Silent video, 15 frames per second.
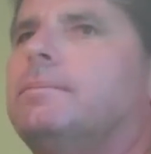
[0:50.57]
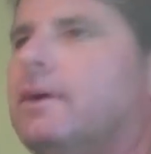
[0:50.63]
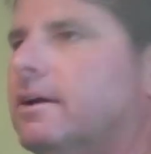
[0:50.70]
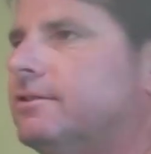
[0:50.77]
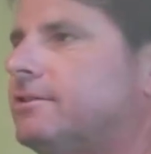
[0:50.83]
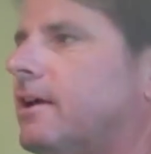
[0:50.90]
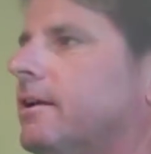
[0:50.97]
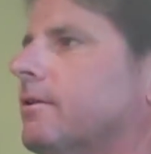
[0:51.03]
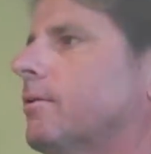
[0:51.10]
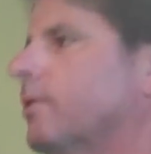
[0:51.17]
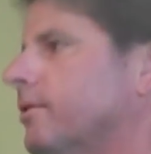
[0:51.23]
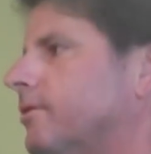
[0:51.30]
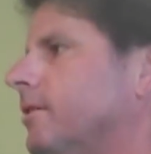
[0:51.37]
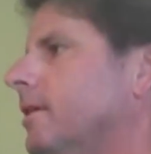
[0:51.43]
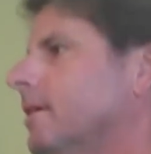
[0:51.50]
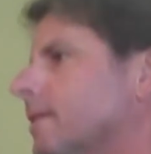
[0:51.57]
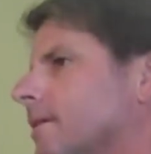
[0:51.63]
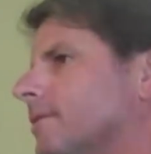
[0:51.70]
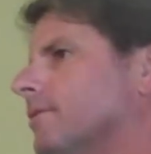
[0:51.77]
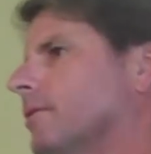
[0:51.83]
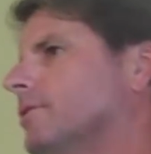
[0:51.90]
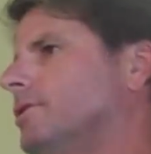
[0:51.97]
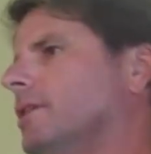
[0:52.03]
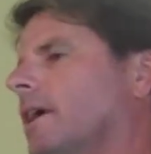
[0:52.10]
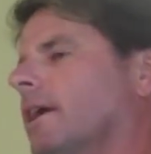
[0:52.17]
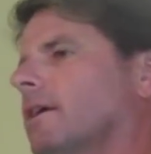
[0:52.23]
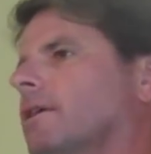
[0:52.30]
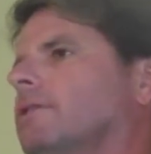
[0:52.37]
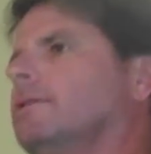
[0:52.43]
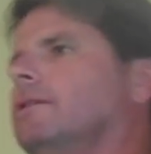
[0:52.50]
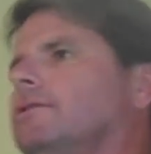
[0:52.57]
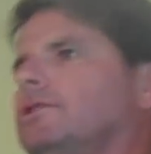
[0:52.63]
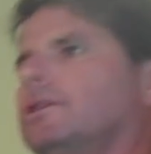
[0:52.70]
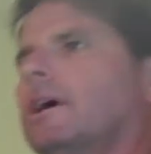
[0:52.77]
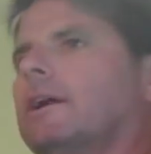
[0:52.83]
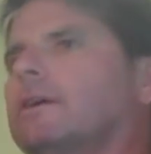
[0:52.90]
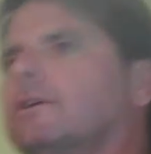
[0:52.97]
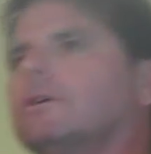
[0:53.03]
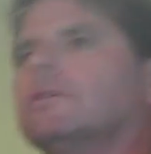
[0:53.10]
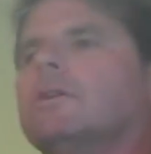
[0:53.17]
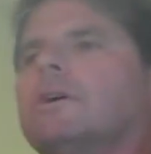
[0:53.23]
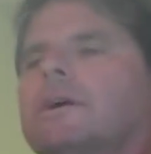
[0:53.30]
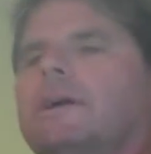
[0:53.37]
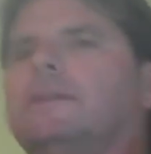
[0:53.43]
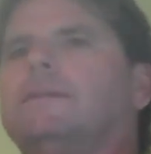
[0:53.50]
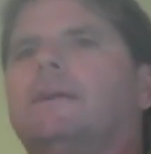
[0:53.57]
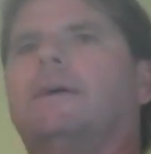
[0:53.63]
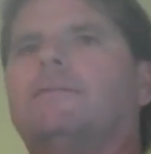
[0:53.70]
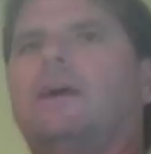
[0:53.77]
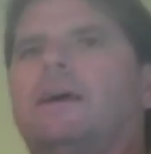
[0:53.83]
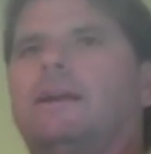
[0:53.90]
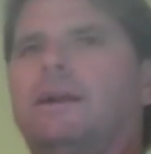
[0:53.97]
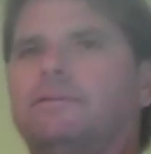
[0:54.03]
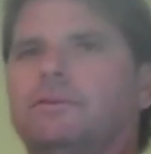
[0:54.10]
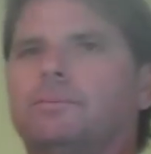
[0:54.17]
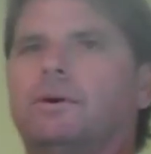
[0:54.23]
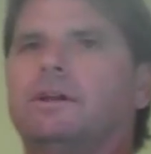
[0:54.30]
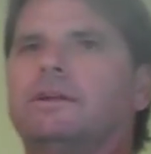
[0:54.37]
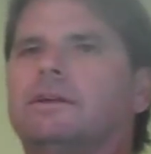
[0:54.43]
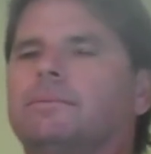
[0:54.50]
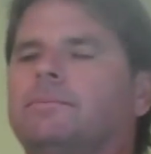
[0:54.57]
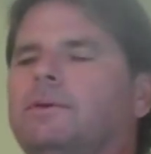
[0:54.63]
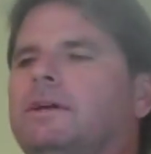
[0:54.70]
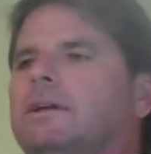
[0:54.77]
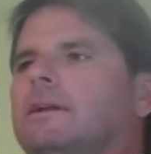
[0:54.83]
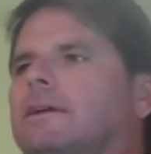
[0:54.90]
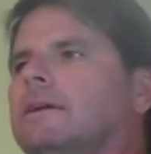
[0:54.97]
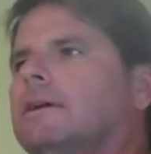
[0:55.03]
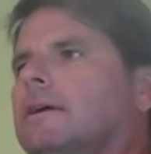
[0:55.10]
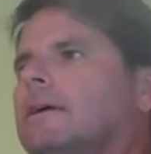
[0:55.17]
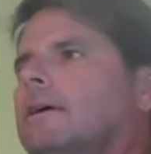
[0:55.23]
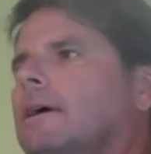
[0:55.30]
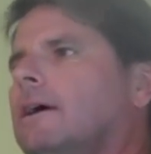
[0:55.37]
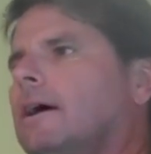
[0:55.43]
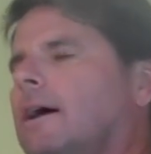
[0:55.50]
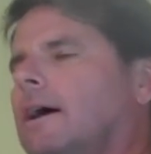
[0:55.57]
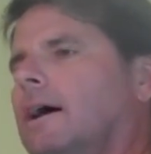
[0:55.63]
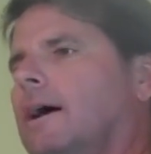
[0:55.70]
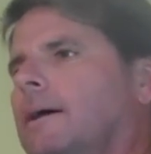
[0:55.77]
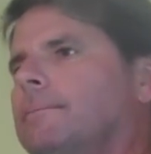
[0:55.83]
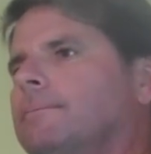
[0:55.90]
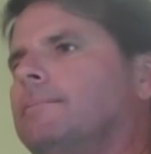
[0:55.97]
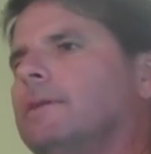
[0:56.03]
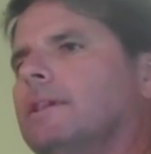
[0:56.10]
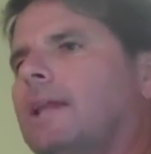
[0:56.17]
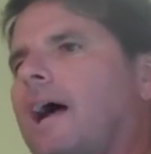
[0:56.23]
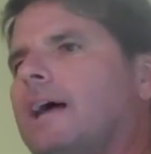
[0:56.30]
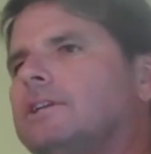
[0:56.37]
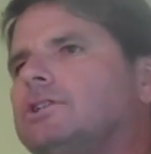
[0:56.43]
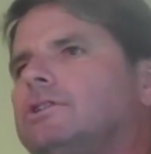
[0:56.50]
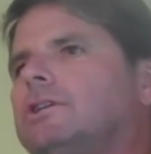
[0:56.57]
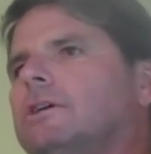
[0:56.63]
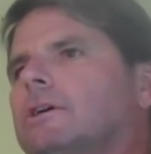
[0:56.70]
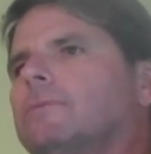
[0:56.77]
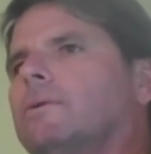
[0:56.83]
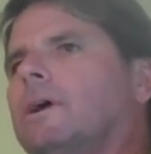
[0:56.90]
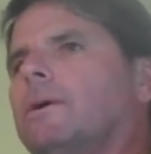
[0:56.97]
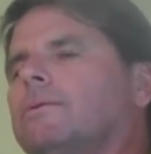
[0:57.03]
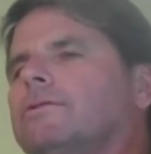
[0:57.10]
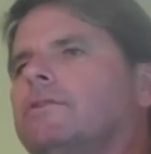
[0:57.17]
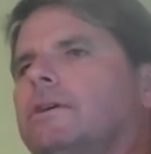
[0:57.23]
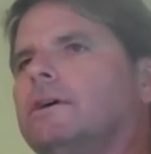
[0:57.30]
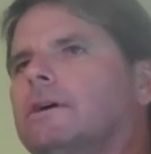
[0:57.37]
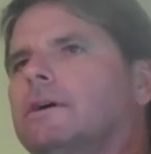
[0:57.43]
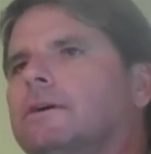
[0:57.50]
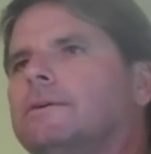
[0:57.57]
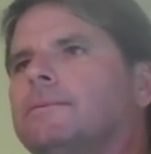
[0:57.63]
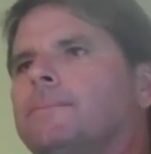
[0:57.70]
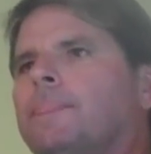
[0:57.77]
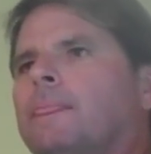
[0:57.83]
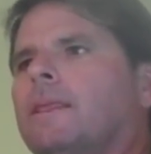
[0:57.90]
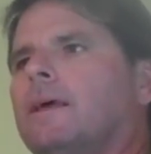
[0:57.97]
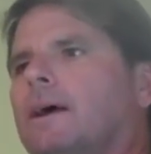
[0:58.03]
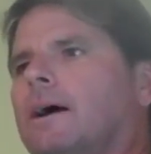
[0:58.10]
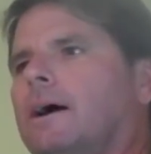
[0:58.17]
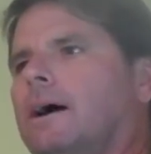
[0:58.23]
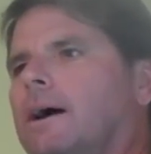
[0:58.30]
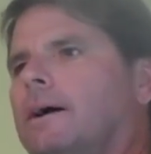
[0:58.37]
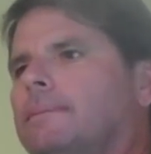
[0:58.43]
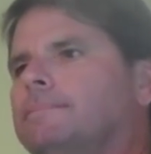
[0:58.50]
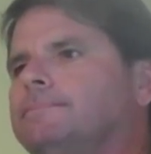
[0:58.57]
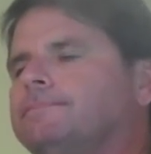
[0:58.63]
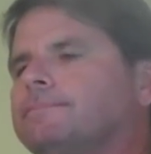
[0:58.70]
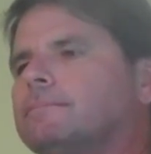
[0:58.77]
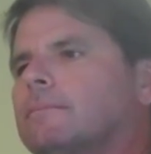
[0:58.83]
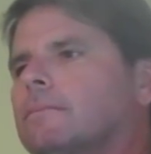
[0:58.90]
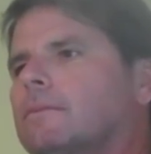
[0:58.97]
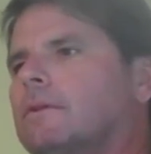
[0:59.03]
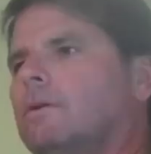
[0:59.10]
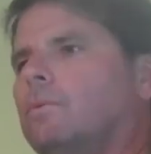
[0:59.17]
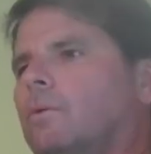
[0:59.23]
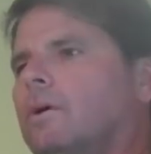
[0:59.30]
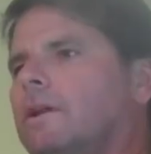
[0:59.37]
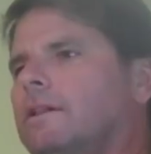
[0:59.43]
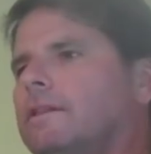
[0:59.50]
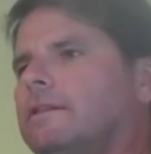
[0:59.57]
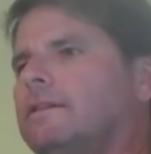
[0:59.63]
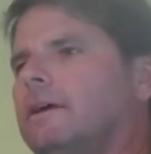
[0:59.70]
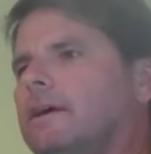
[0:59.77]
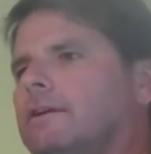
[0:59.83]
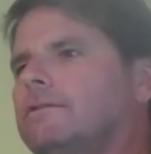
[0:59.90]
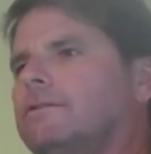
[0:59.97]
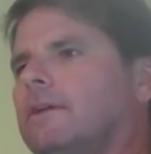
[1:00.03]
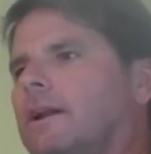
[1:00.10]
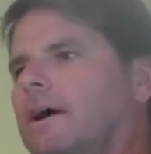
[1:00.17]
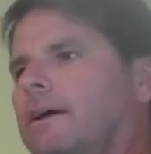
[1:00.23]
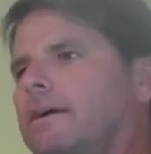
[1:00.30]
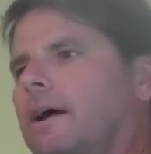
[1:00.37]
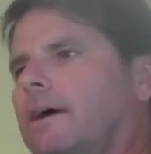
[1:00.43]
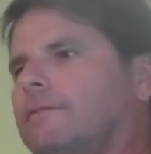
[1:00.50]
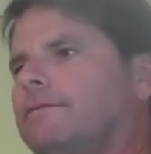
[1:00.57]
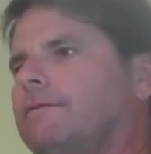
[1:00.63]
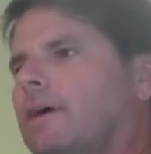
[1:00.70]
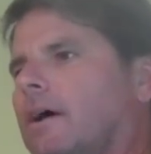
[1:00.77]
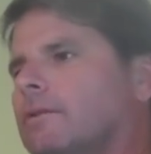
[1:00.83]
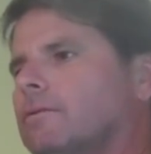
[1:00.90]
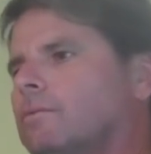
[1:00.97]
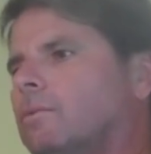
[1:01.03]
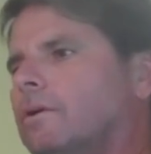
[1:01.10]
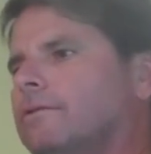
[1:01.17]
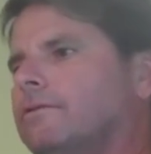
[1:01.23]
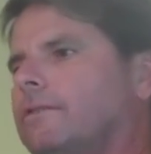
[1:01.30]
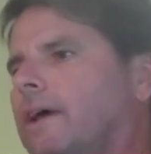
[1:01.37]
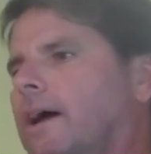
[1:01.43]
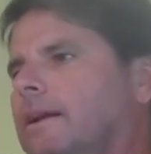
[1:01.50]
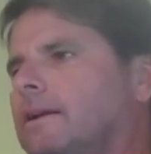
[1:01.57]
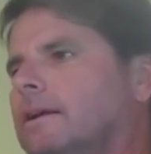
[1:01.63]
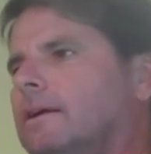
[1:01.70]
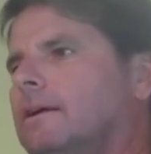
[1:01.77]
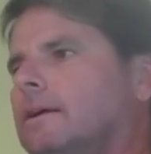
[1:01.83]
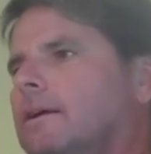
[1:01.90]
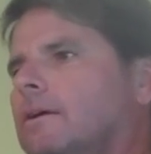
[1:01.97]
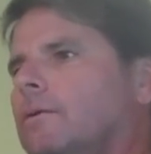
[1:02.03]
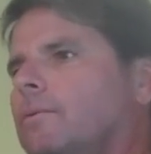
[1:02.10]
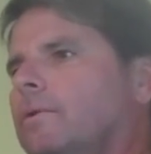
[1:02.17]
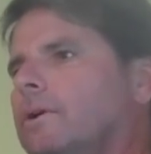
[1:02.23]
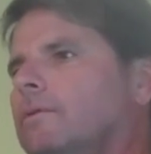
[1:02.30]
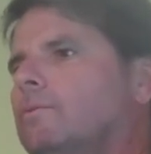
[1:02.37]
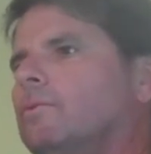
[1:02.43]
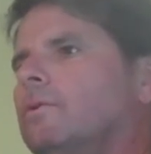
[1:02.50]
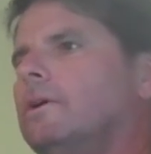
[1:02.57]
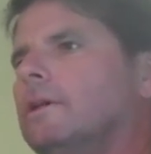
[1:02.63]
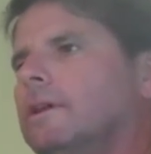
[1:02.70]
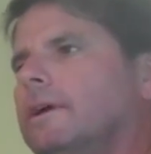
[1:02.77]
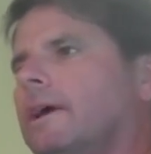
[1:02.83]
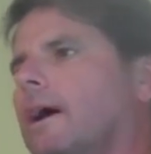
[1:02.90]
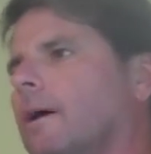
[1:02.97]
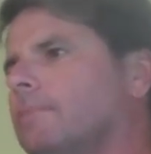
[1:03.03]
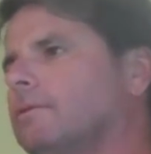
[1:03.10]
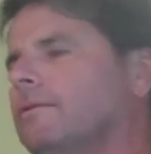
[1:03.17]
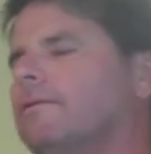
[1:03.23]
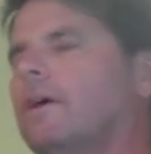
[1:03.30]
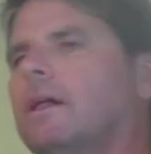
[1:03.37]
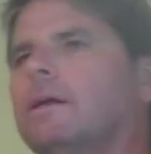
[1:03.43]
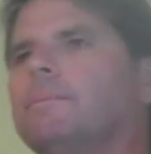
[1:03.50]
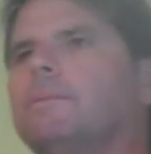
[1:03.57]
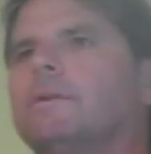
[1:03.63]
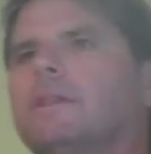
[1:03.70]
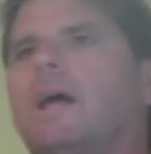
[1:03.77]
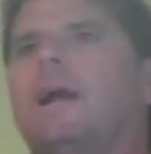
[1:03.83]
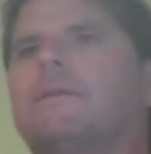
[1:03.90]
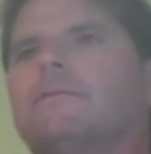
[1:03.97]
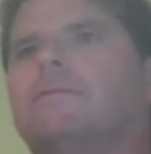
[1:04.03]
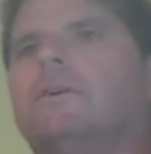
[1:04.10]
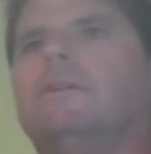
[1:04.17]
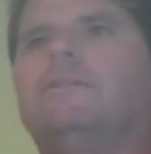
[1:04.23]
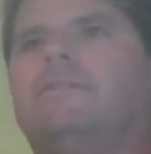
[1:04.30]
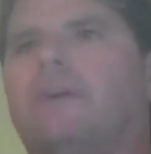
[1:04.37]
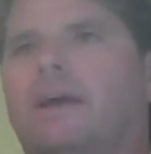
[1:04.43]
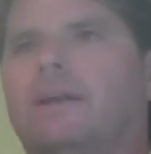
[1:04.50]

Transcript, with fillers: but I sent Prissy, so she got a good she got a good look at at everybody competing. Um, but last year when I was here, um, one of the things that I, I felt was that we had really helped develop a lot of good